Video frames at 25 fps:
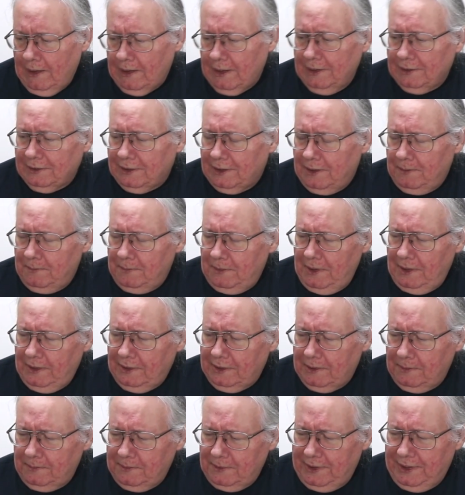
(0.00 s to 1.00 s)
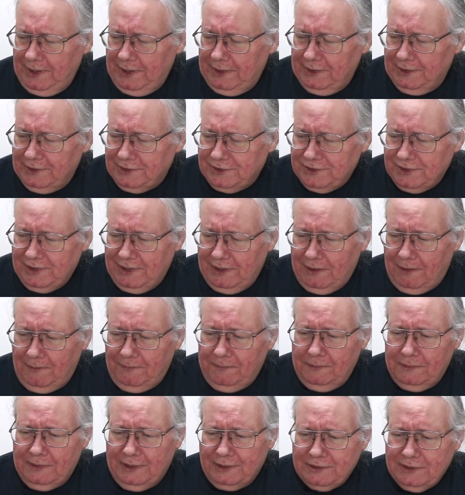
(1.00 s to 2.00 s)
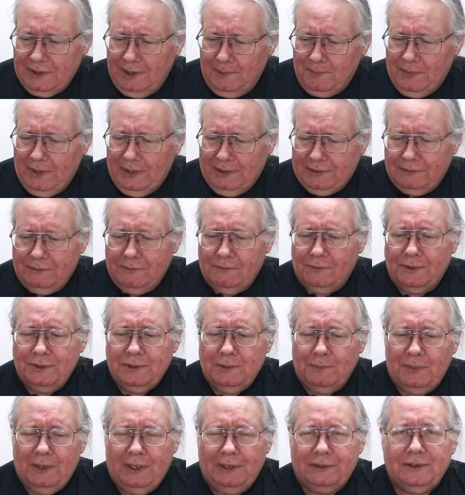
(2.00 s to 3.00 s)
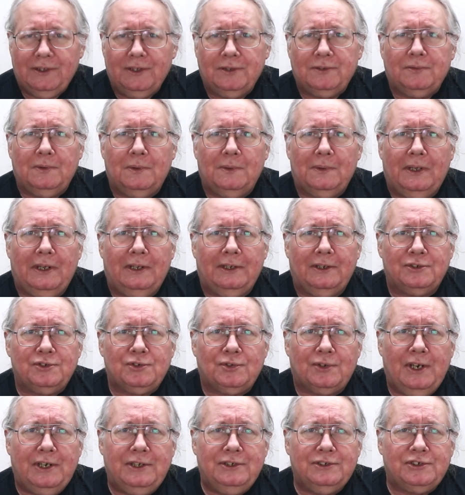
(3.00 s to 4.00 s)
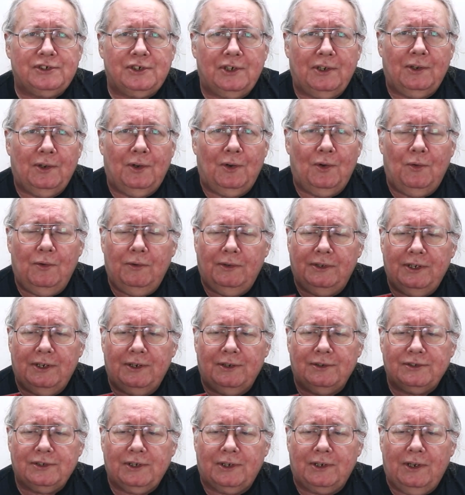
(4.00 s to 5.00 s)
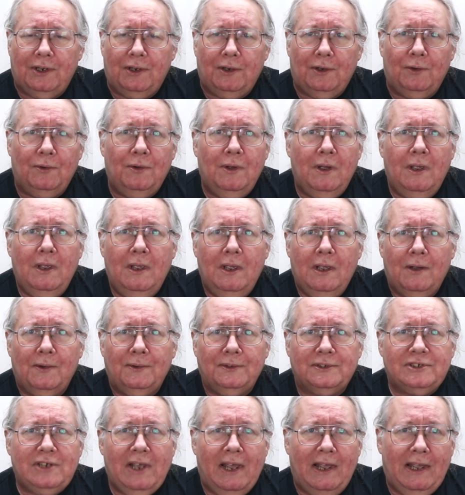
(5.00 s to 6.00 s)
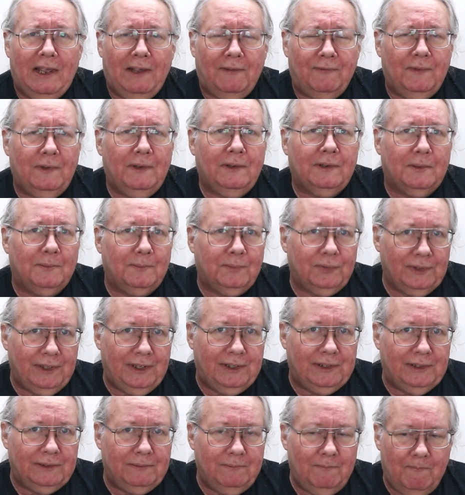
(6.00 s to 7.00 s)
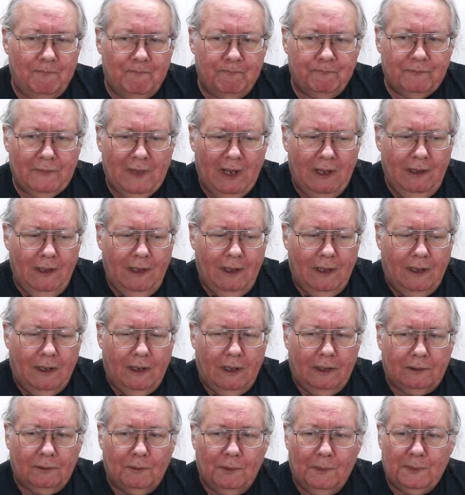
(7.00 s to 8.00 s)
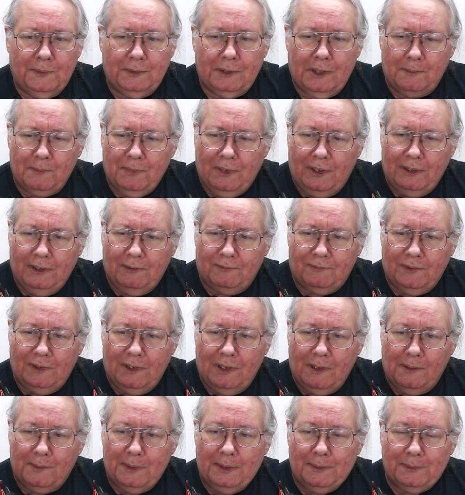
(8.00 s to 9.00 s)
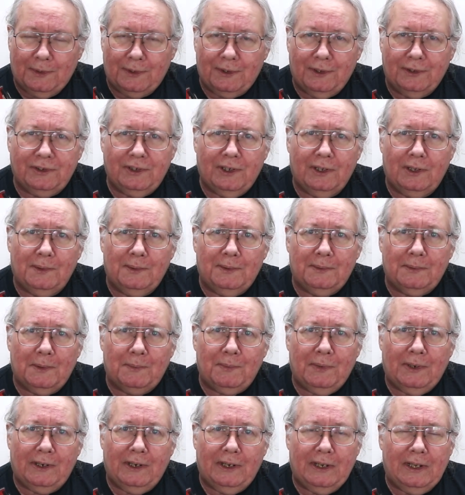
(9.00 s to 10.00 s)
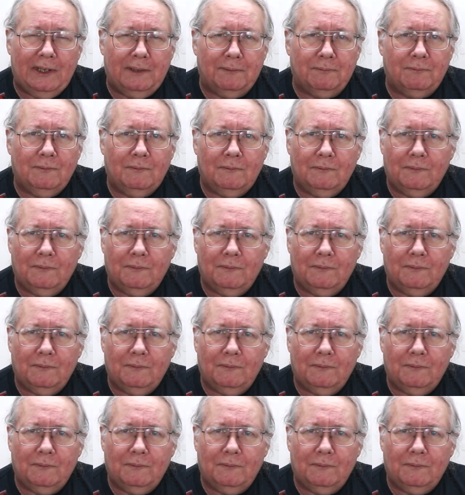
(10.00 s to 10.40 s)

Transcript: Yeah, and the kit itself, like I said, I really bought this at a train show years ago. It was half completed. The woman I bought it from, I remember her telling me that apparently it had